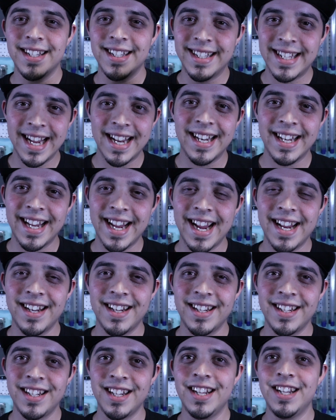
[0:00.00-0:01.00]

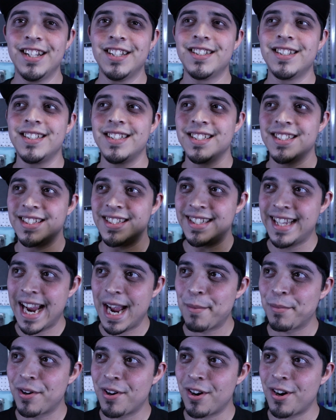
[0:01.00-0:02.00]
dedicated to this
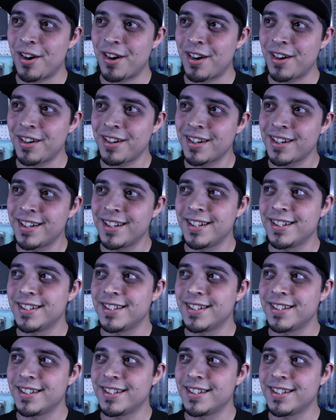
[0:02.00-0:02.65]
damn car.